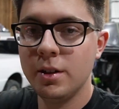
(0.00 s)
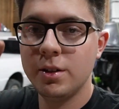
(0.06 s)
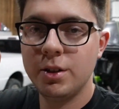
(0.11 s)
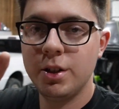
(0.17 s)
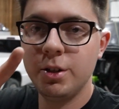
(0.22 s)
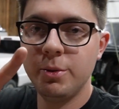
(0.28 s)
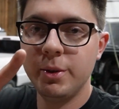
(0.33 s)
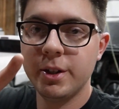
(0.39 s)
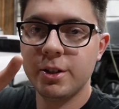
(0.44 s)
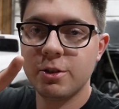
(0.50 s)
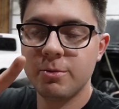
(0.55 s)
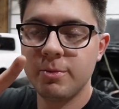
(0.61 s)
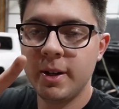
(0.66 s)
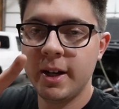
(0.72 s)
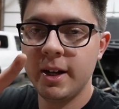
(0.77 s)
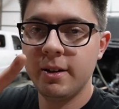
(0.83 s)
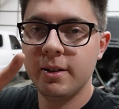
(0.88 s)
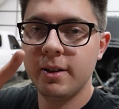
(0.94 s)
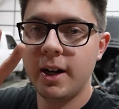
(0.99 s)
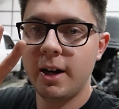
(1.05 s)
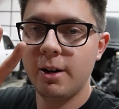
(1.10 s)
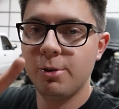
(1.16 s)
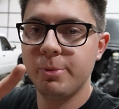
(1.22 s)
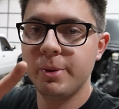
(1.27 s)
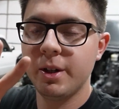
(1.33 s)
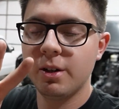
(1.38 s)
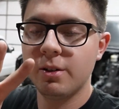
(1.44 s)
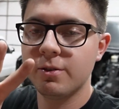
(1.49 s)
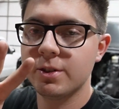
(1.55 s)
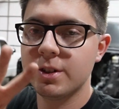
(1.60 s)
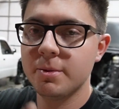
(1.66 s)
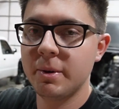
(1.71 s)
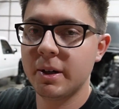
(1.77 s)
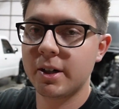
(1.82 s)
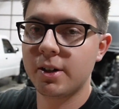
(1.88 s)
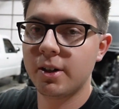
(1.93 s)
2 weeks from now, I will be
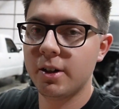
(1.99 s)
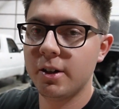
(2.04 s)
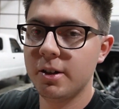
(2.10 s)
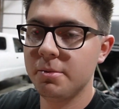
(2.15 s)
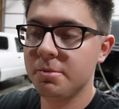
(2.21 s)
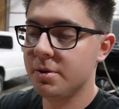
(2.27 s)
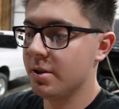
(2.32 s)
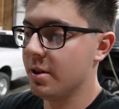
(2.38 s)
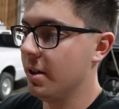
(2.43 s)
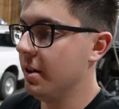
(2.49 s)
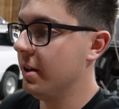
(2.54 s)
harvesting my crops.